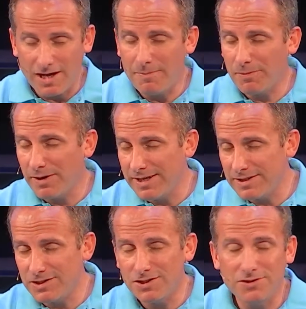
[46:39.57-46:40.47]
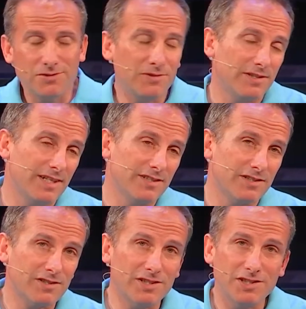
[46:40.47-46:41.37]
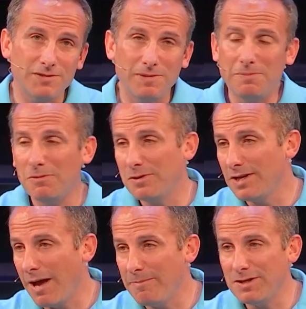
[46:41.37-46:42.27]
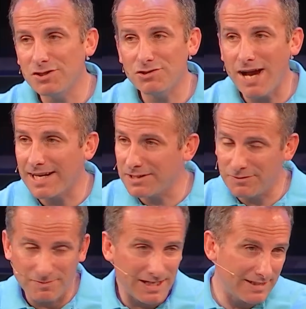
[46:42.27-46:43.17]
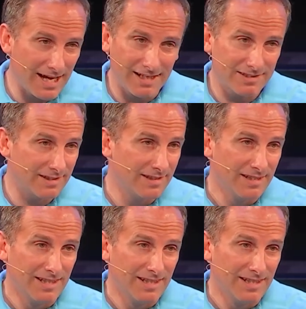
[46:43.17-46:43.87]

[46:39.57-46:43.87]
And I pray that you, as a Christian people, would not be distracted from that task,